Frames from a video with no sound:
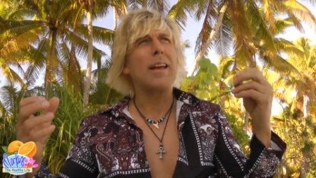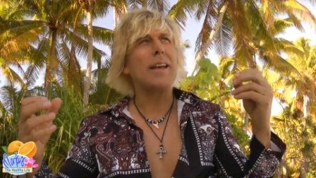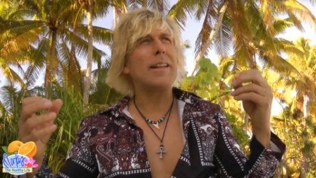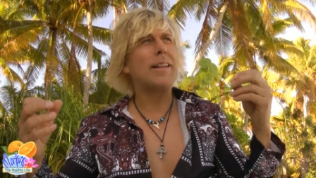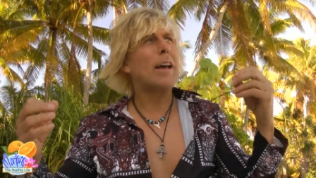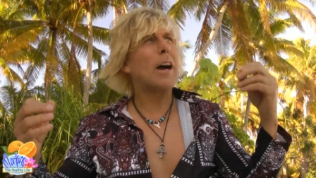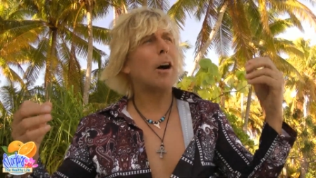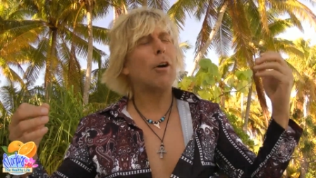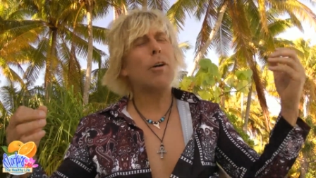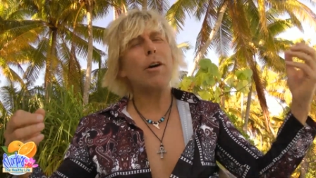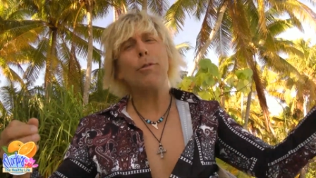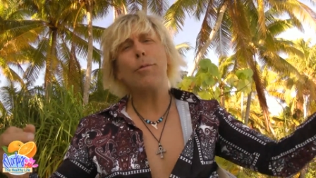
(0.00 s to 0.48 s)

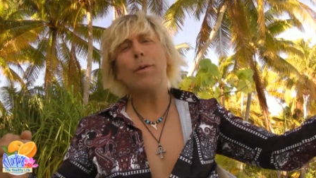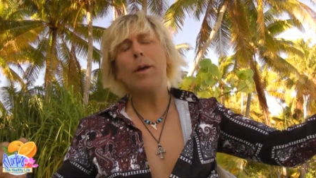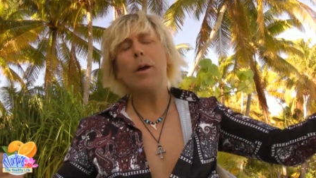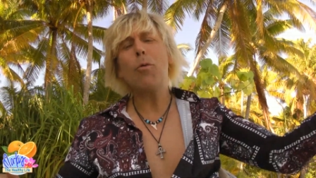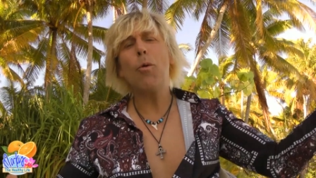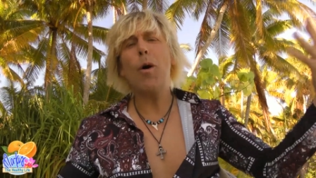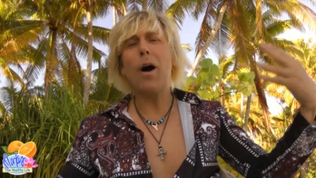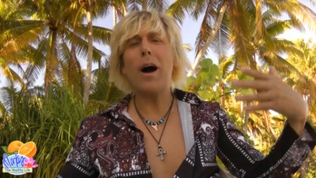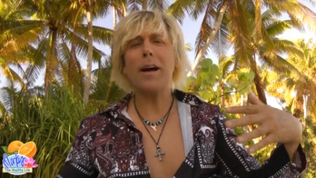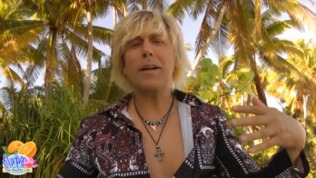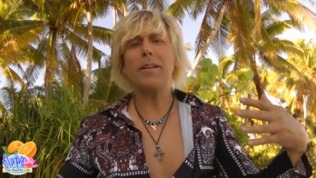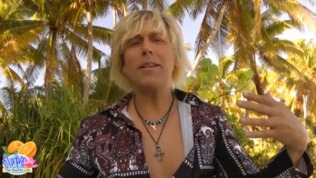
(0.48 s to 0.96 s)
Now, if he
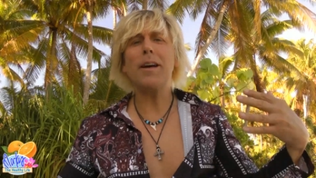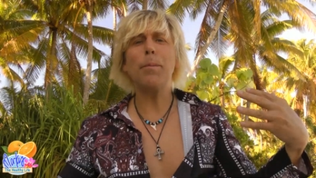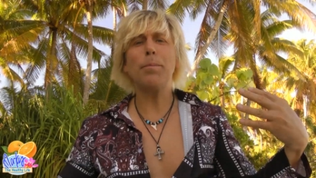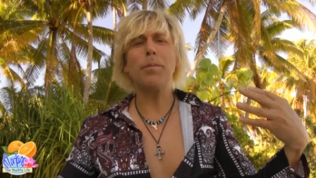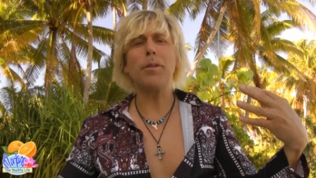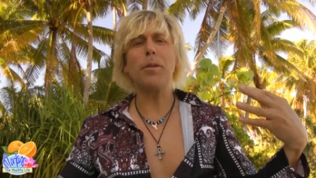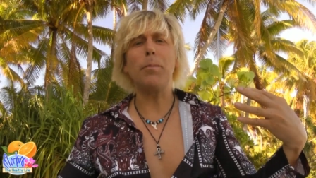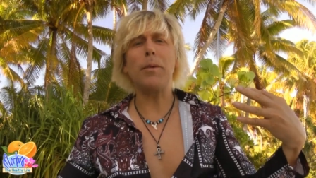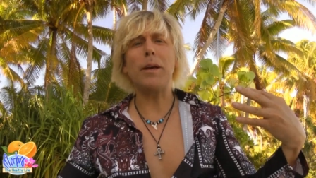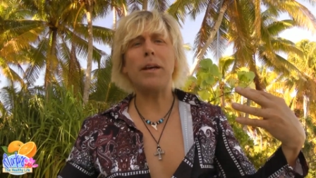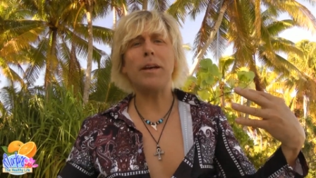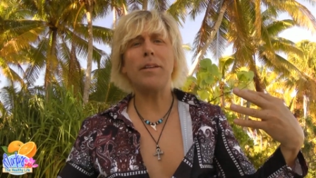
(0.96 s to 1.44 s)
walked up
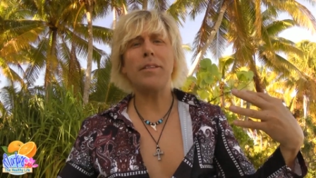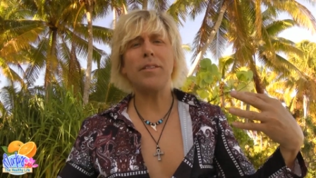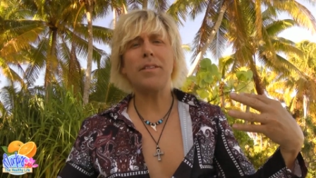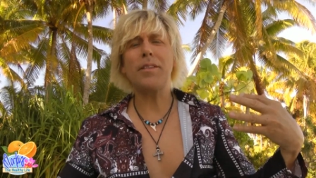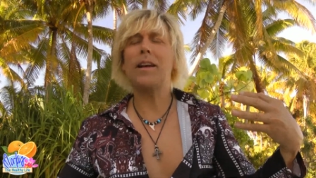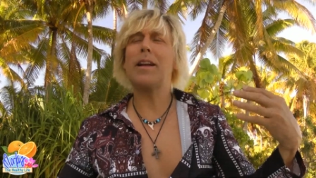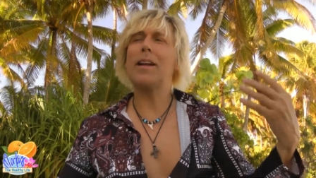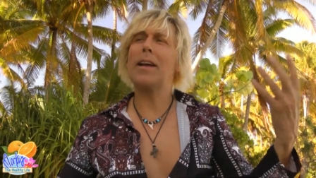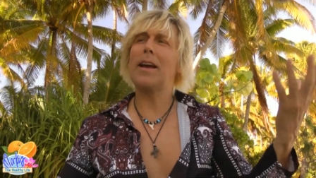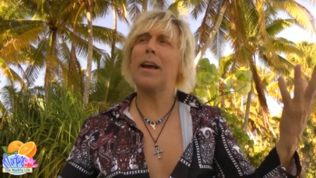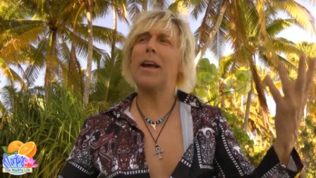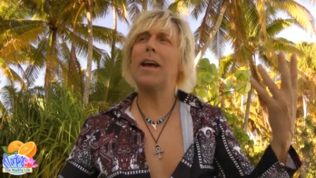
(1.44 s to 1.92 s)
to me and
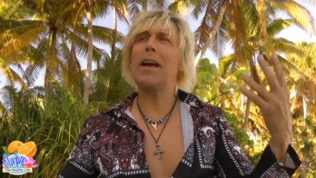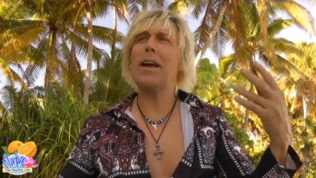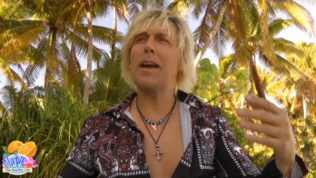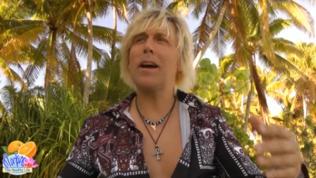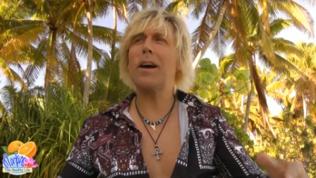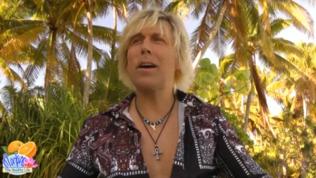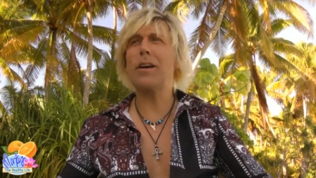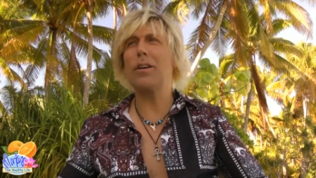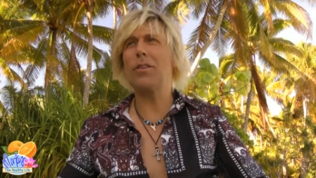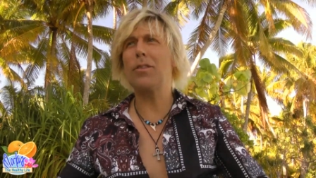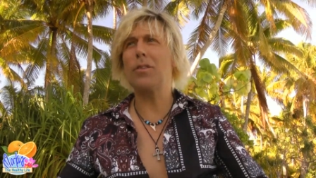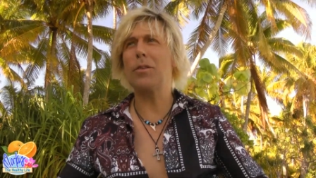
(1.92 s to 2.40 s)
said, hey,
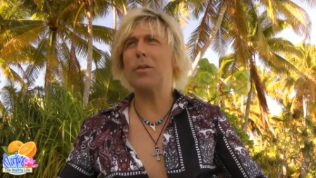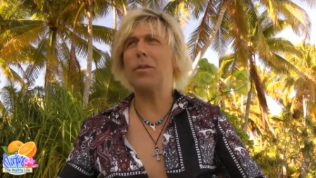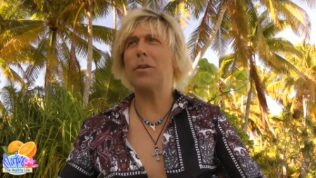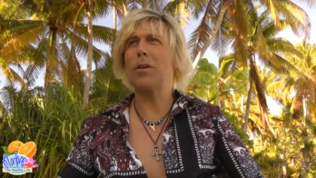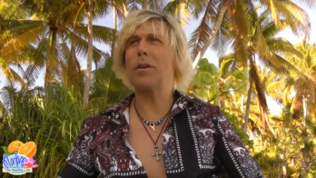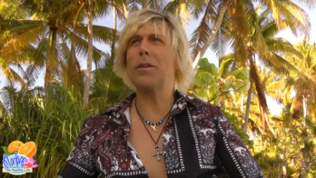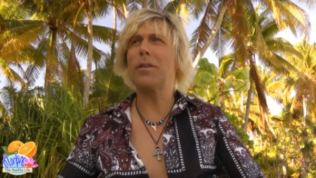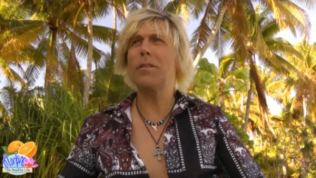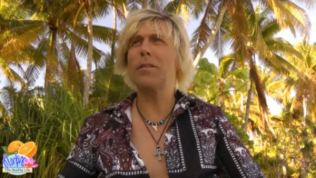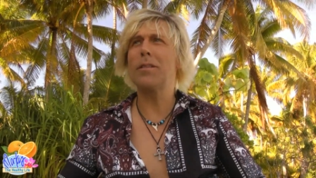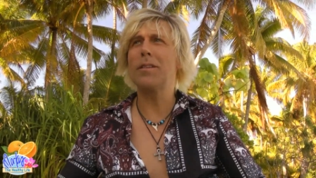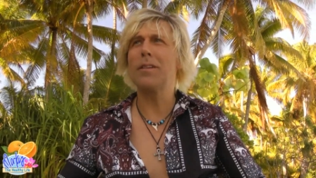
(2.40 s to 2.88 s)
how you
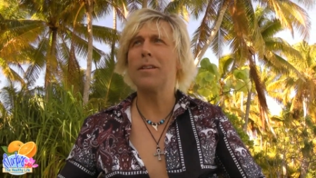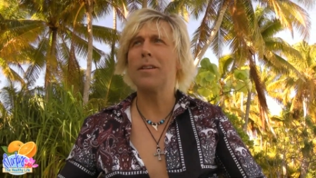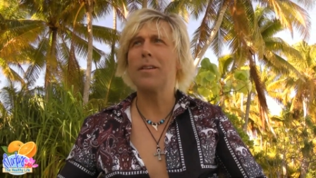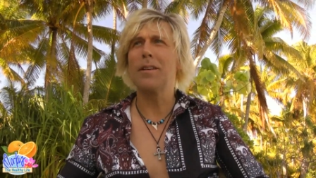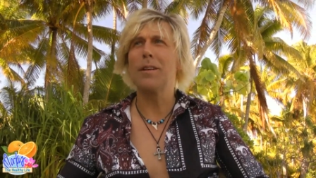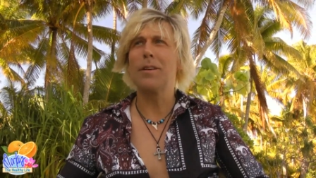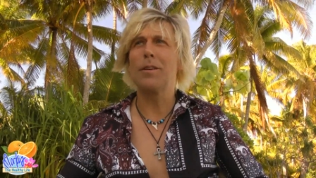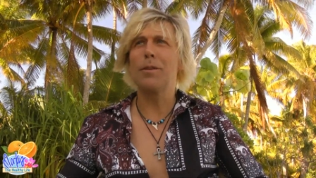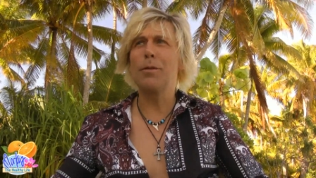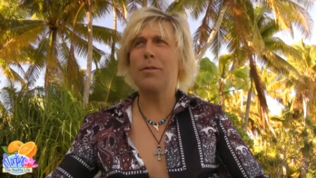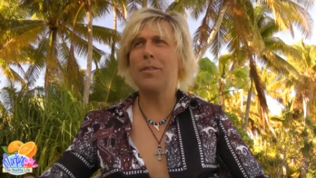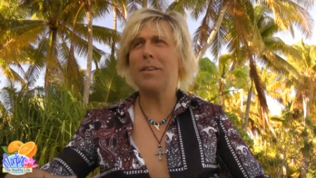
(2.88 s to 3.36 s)
doing?
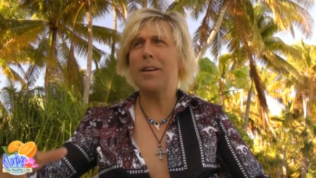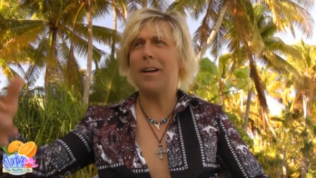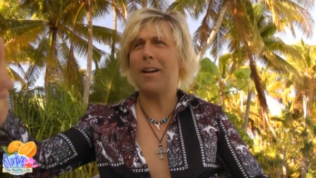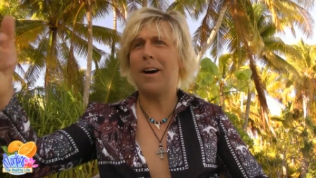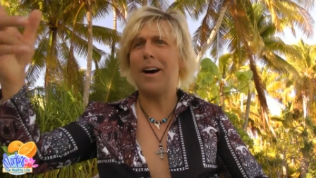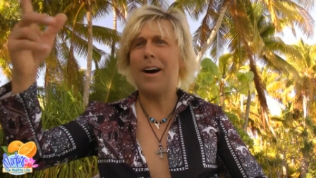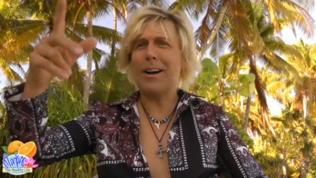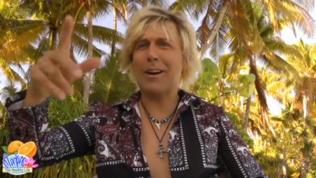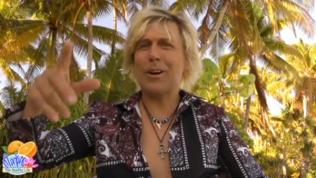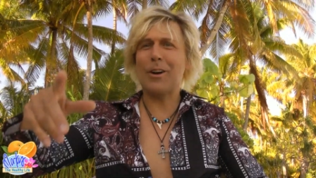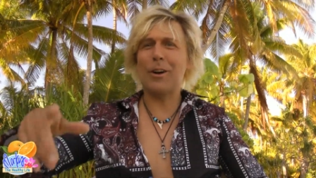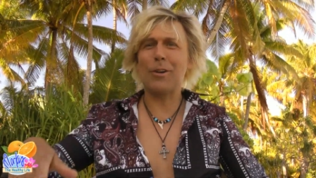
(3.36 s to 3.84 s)
Who's that
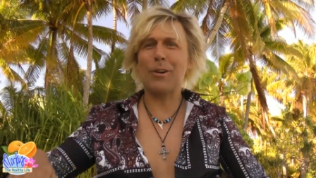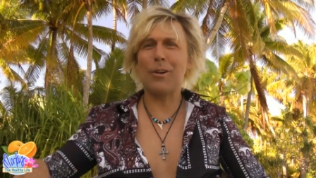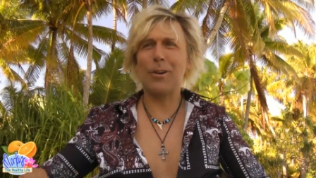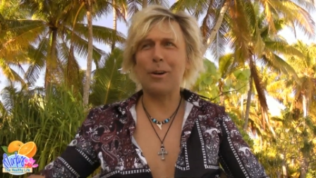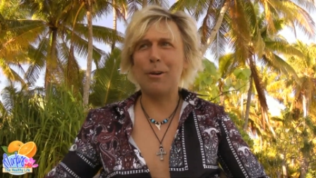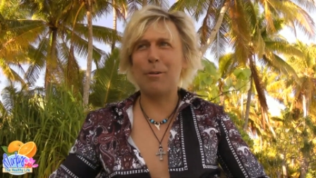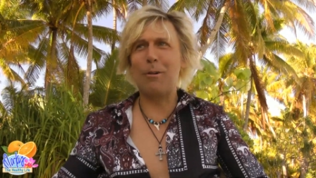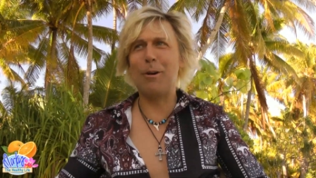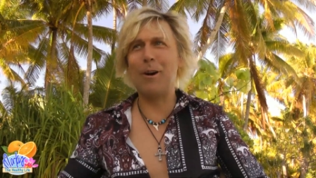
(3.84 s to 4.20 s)
hot girl you're